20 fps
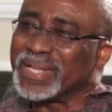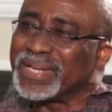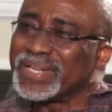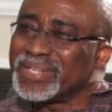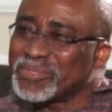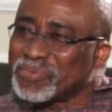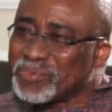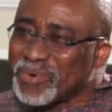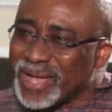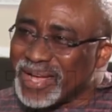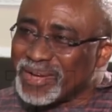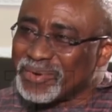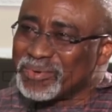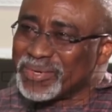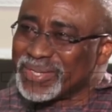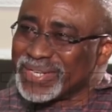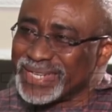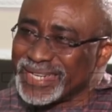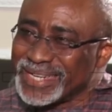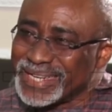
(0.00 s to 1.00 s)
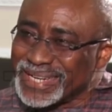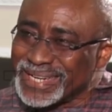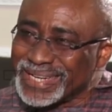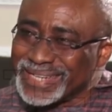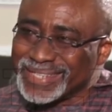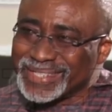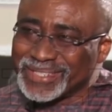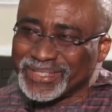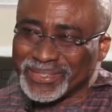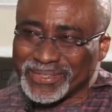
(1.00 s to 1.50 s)
That is why we
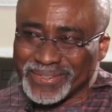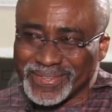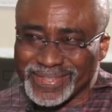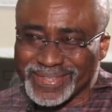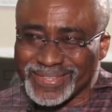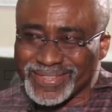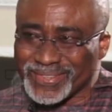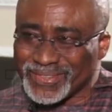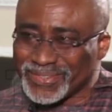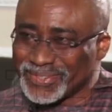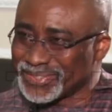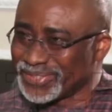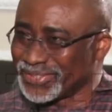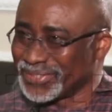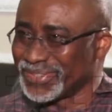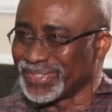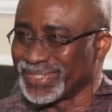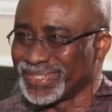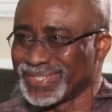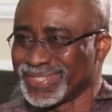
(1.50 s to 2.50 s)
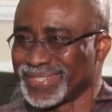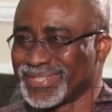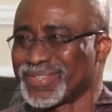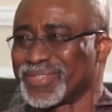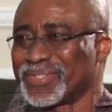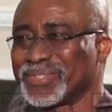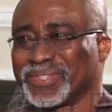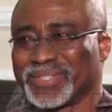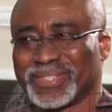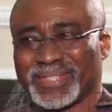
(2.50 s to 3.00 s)
need to restructure this
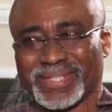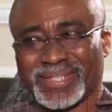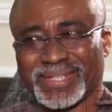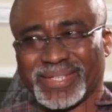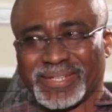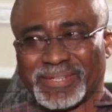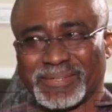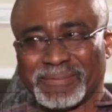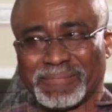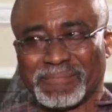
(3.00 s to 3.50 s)
country.